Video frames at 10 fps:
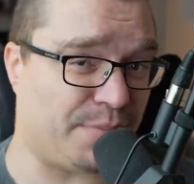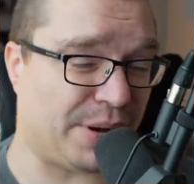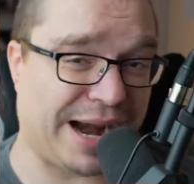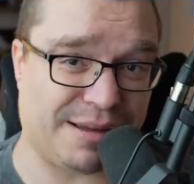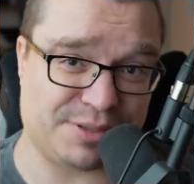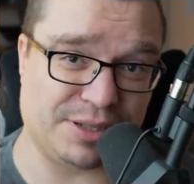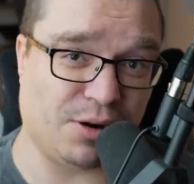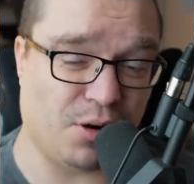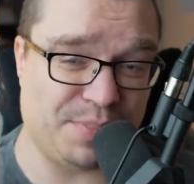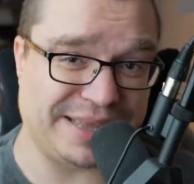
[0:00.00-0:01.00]
Perhaps,
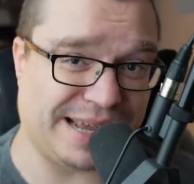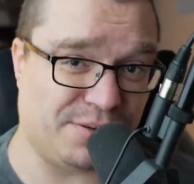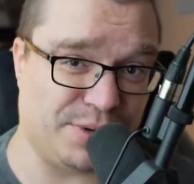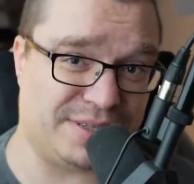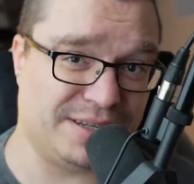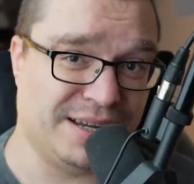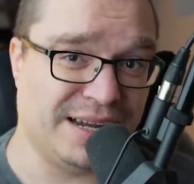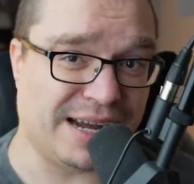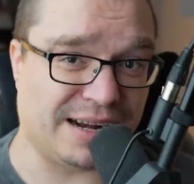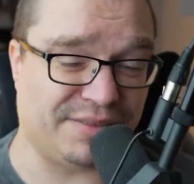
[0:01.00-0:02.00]
hoping that it was
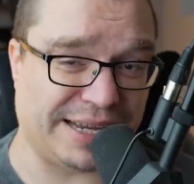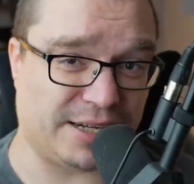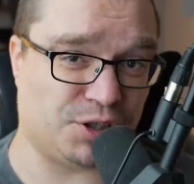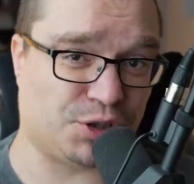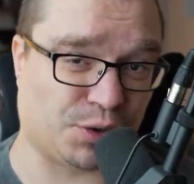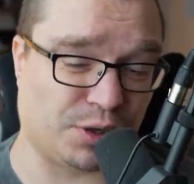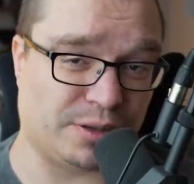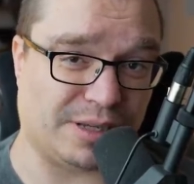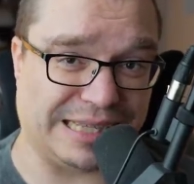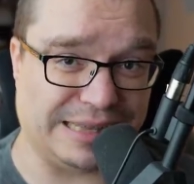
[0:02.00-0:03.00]
kind of like a
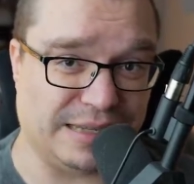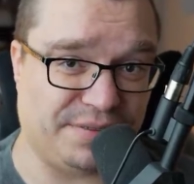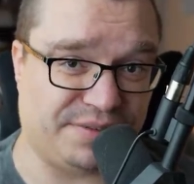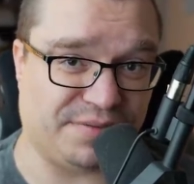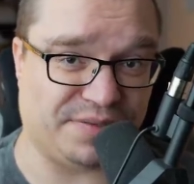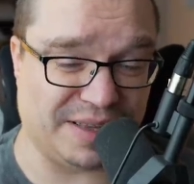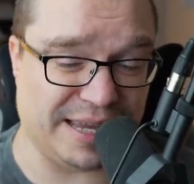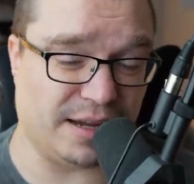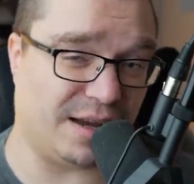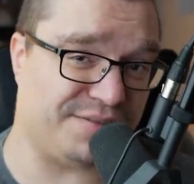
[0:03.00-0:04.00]
short-lived
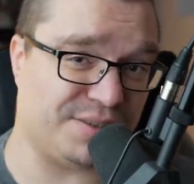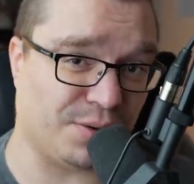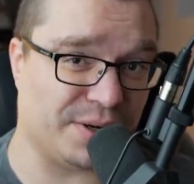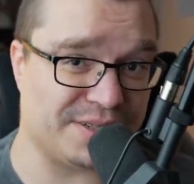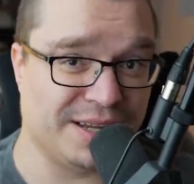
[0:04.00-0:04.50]
fling of sorts.